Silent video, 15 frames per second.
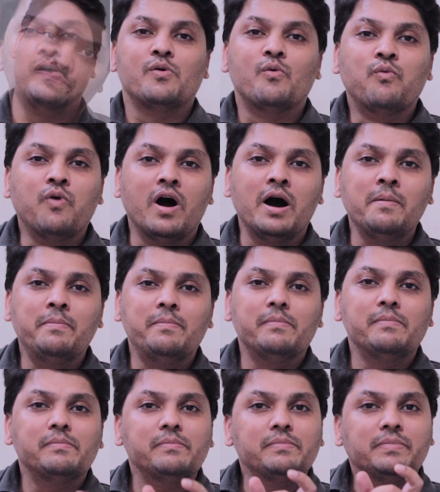Verb
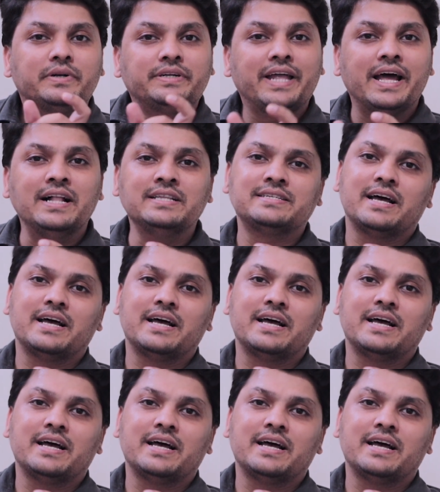tells